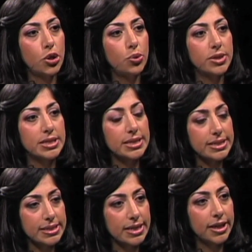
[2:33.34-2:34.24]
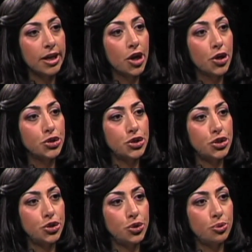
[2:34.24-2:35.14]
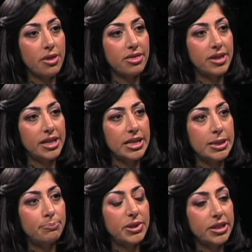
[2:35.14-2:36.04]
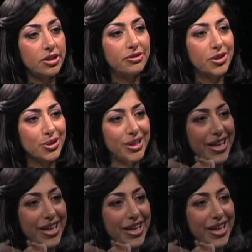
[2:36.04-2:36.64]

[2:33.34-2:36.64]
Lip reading: who is listening to the beat of your